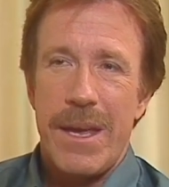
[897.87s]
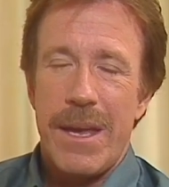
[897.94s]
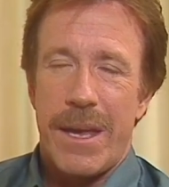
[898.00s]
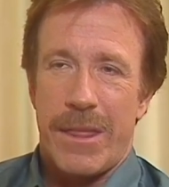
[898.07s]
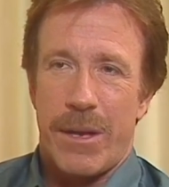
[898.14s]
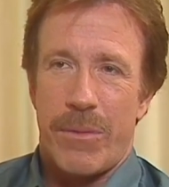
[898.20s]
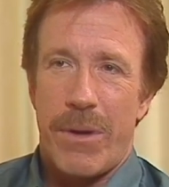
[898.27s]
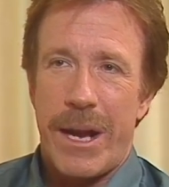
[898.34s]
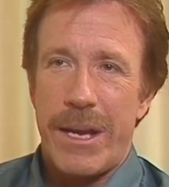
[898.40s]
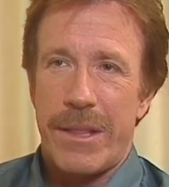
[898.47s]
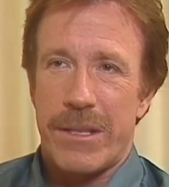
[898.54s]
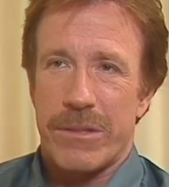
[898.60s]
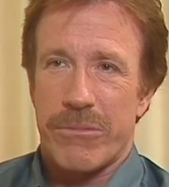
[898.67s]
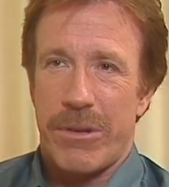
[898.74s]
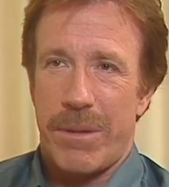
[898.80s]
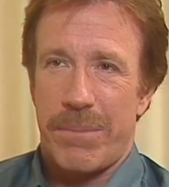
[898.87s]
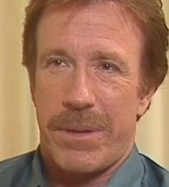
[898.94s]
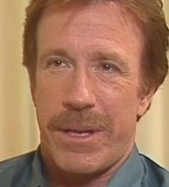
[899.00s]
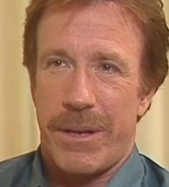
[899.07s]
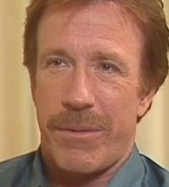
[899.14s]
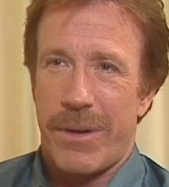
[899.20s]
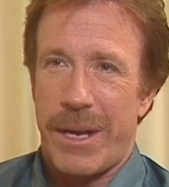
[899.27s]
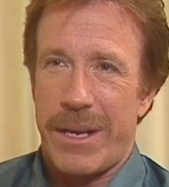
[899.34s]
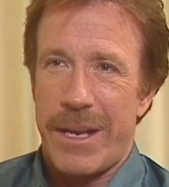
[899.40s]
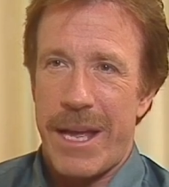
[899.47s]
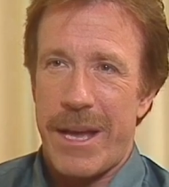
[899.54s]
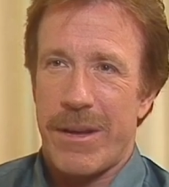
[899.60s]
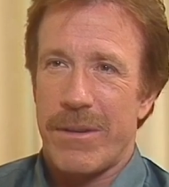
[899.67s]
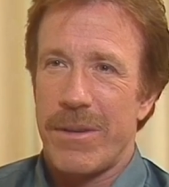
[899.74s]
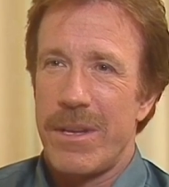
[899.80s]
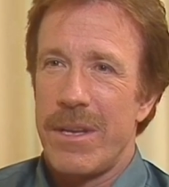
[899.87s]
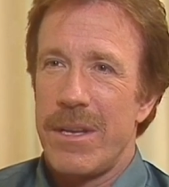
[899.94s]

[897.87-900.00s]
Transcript: and they're writing the screenplay right now.